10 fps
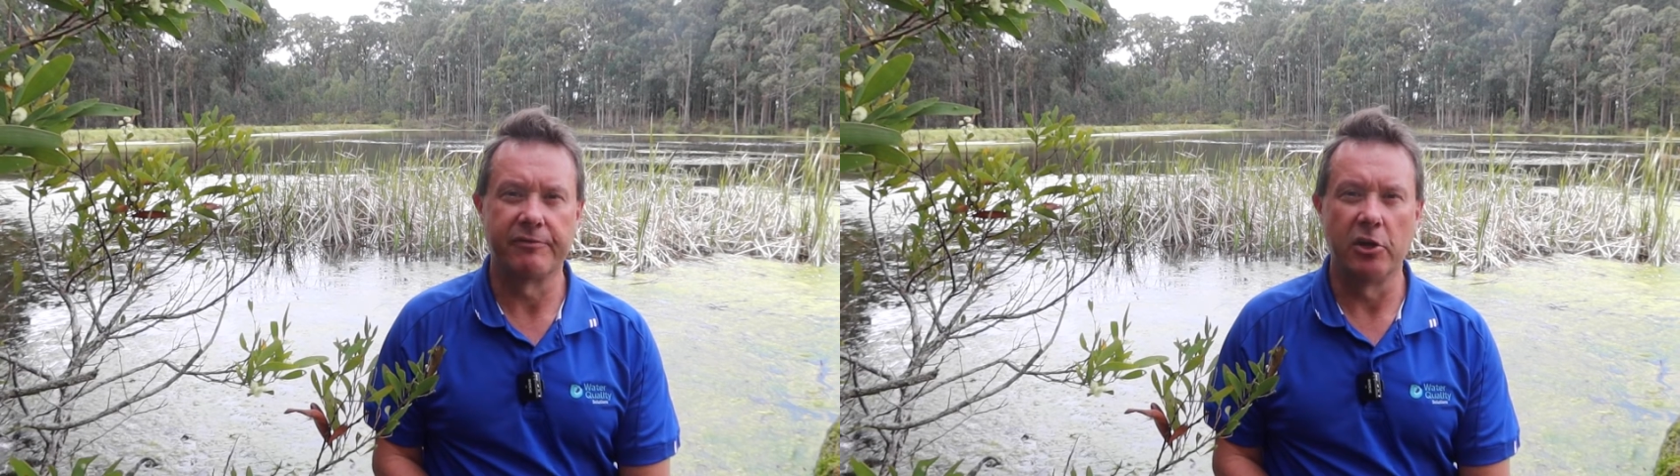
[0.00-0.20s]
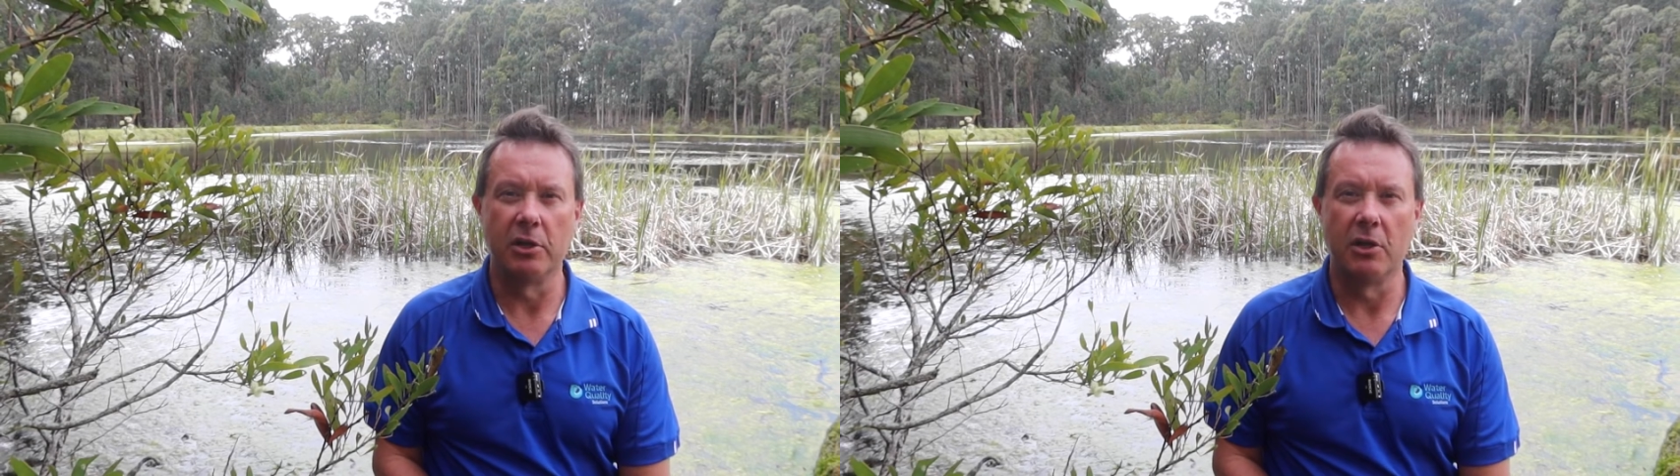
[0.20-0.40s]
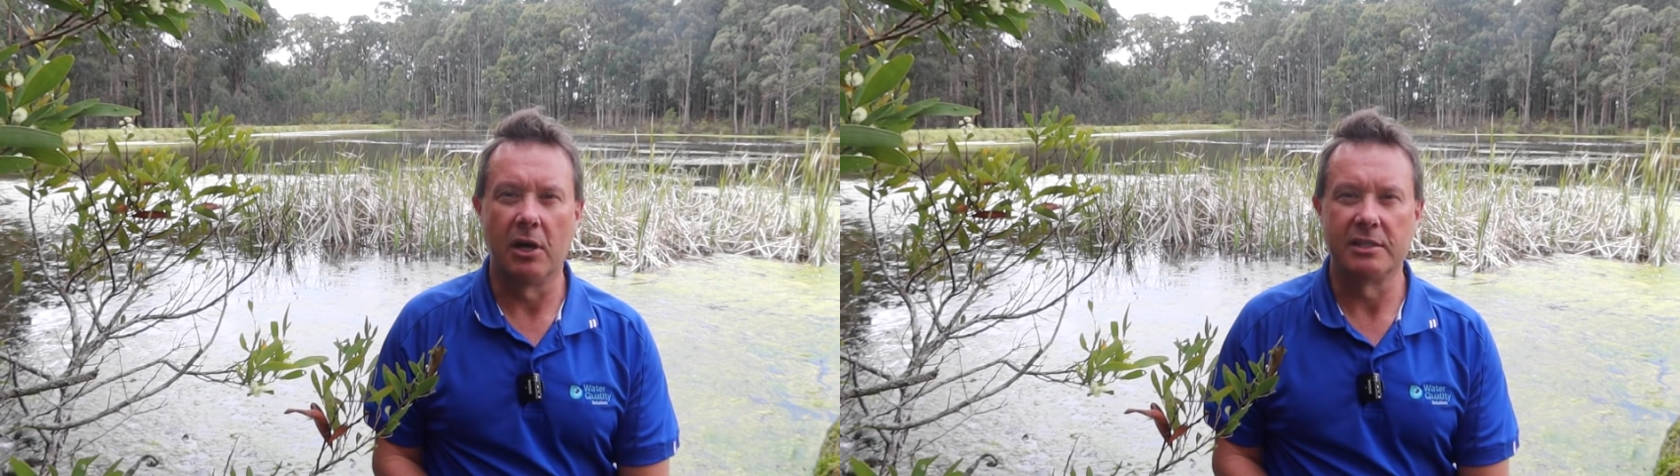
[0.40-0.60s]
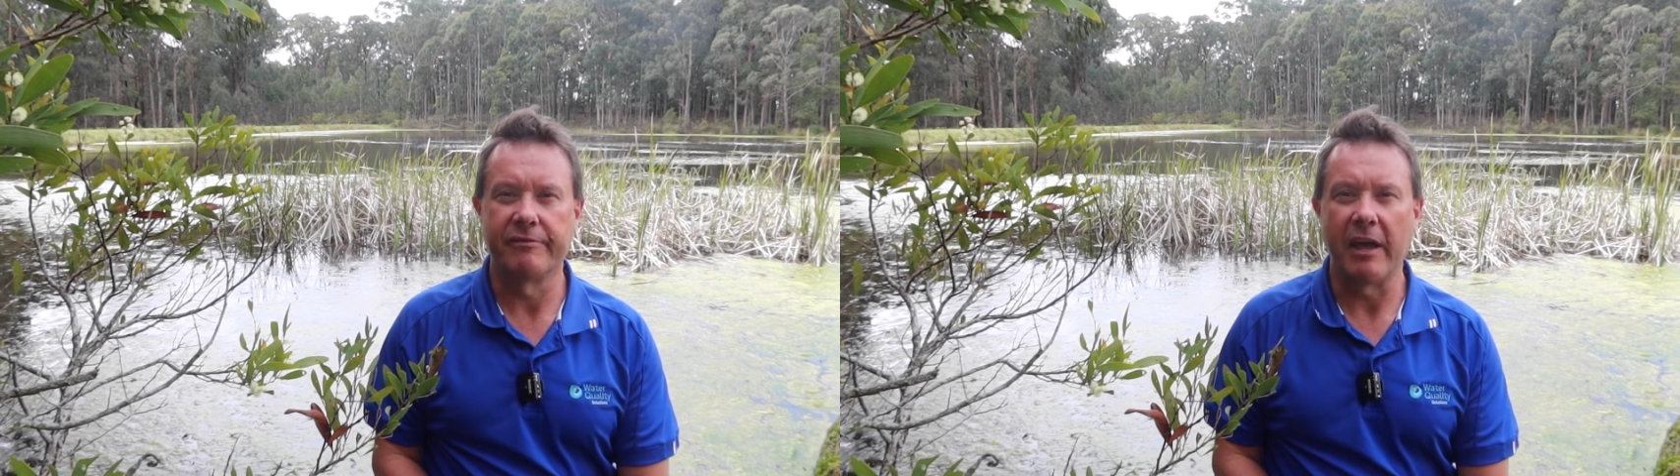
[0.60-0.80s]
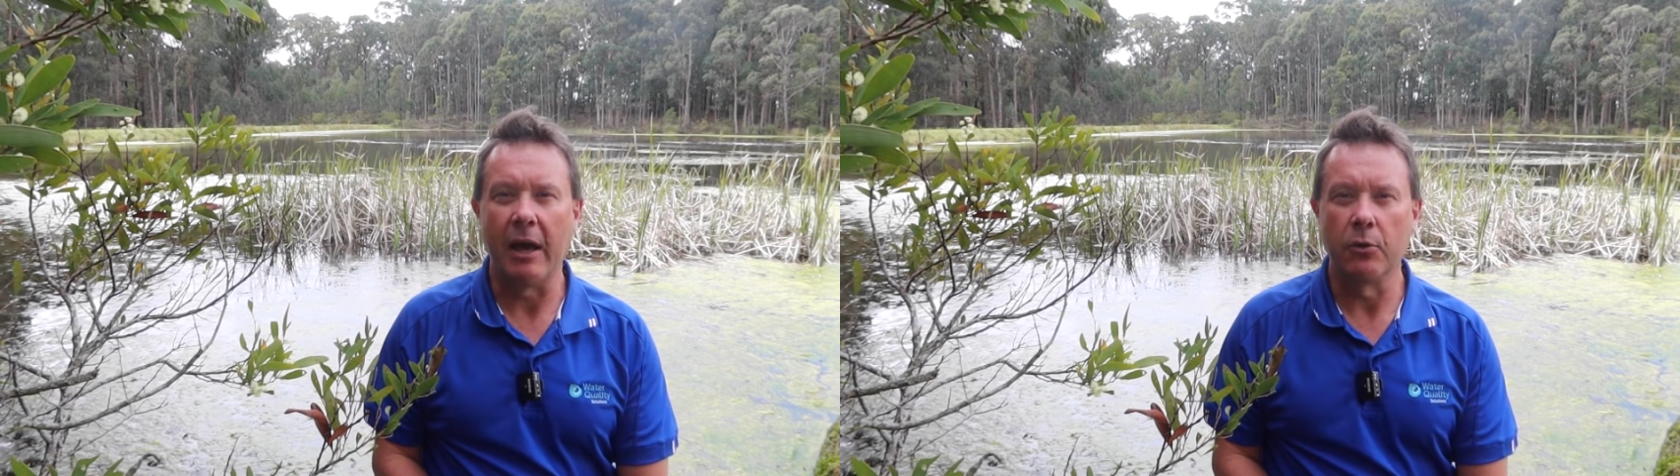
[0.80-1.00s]
fertilizer
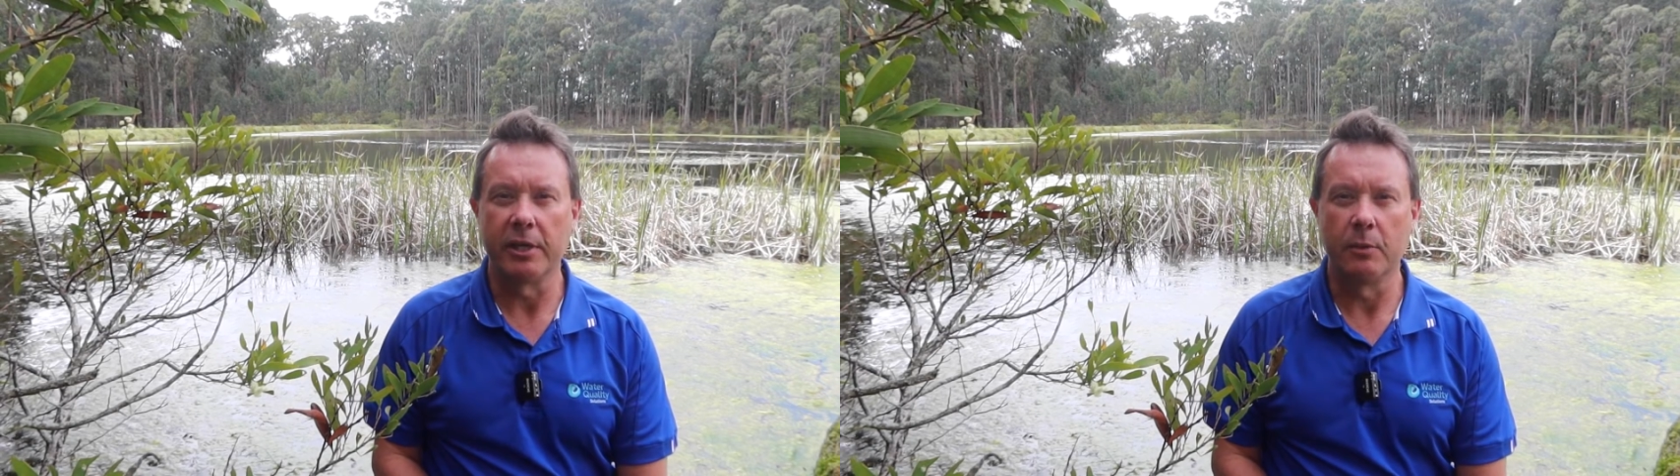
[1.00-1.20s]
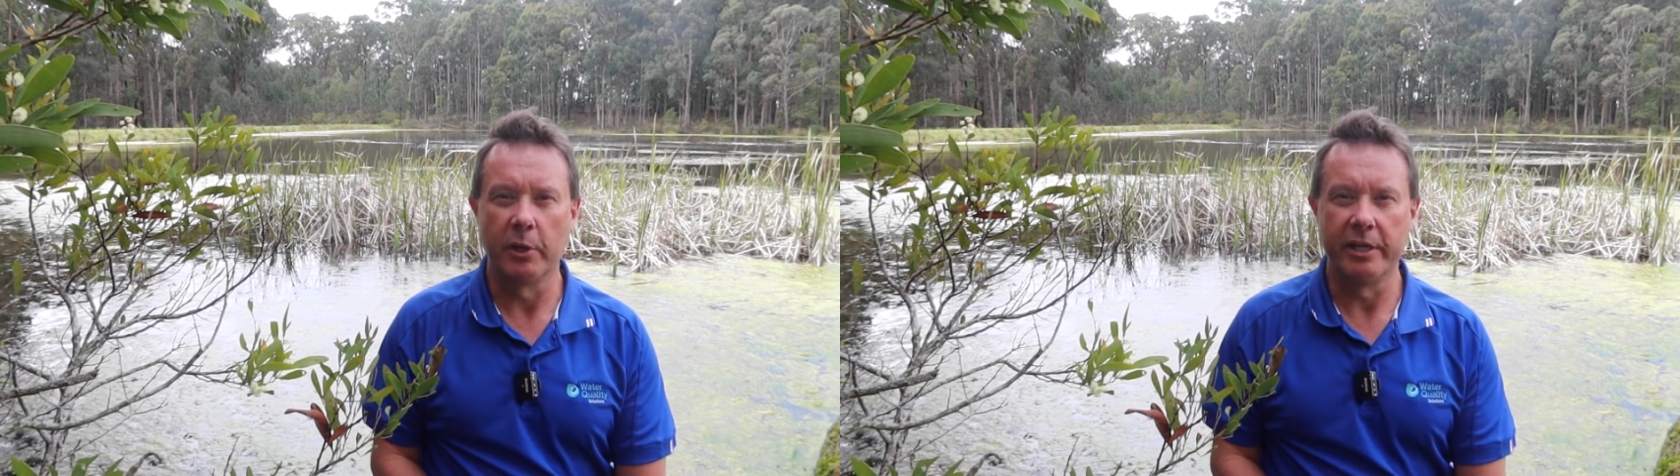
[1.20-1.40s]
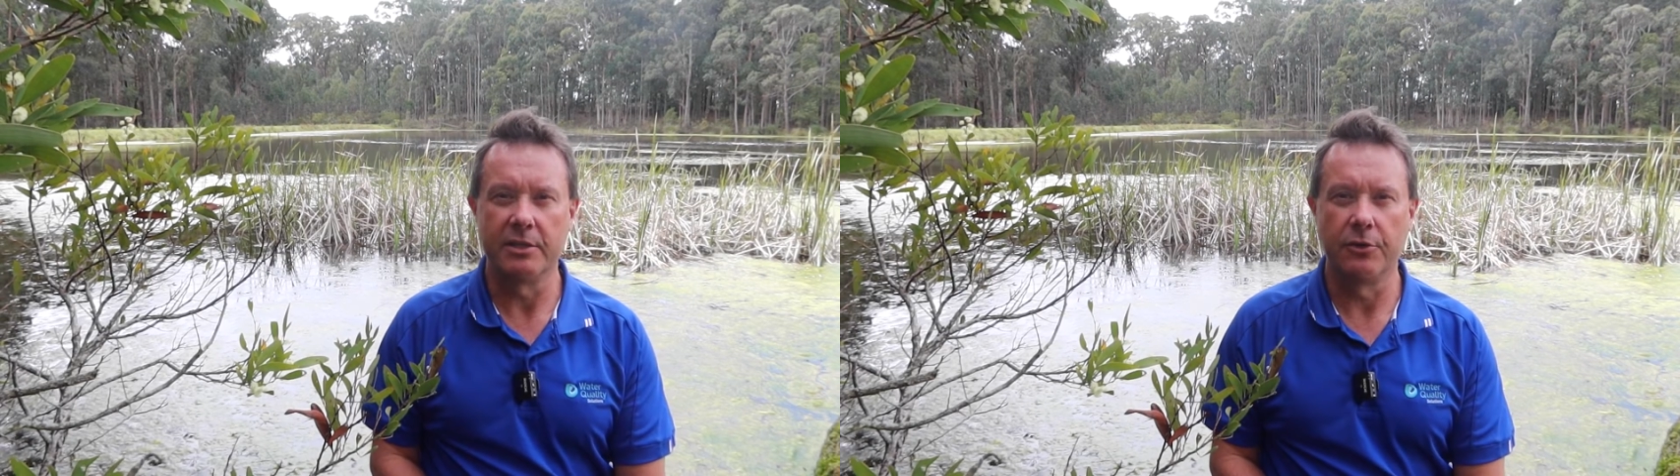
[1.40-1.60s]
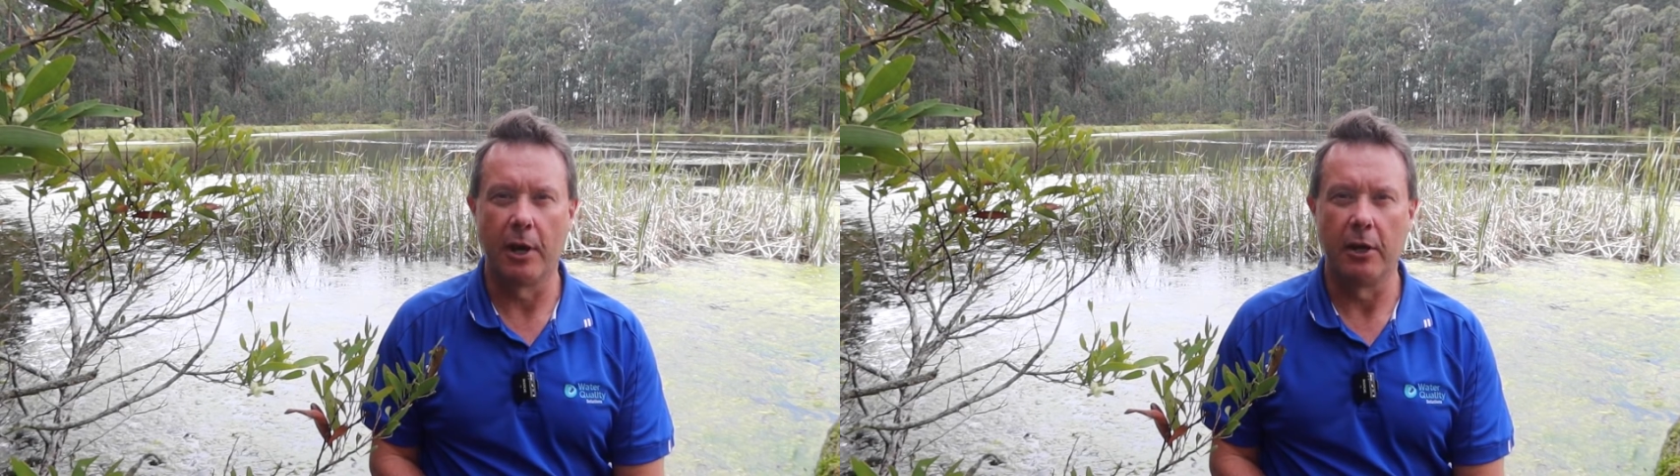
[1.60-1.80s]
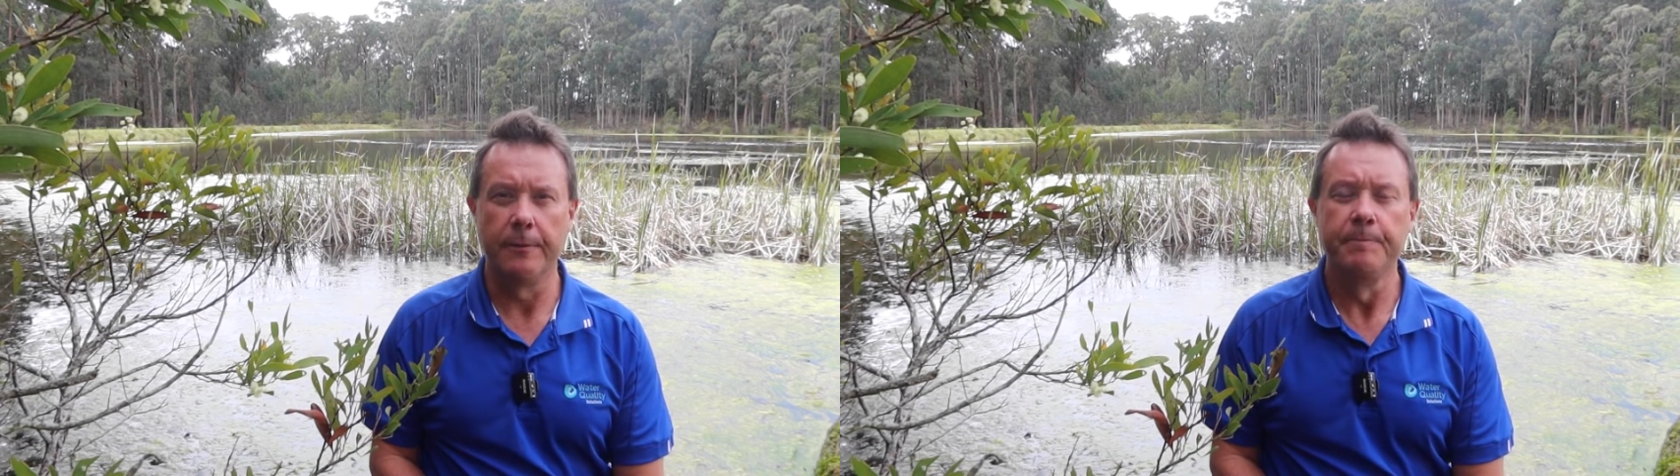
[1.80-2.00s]
for algae and weed to
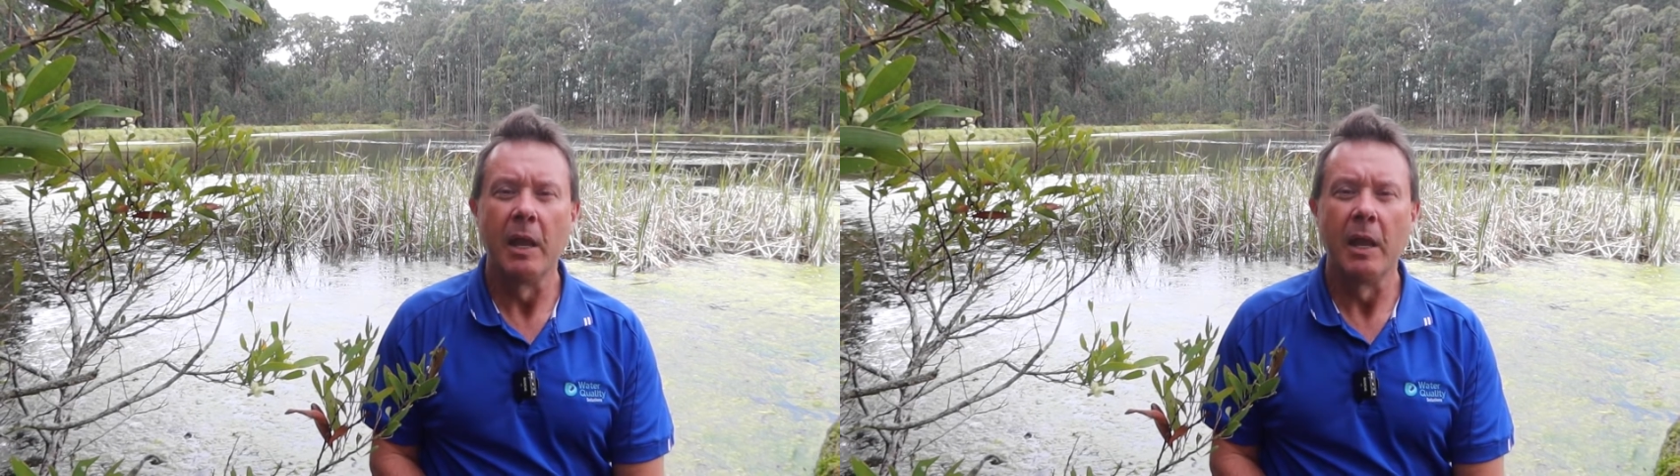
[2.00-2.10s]
grow.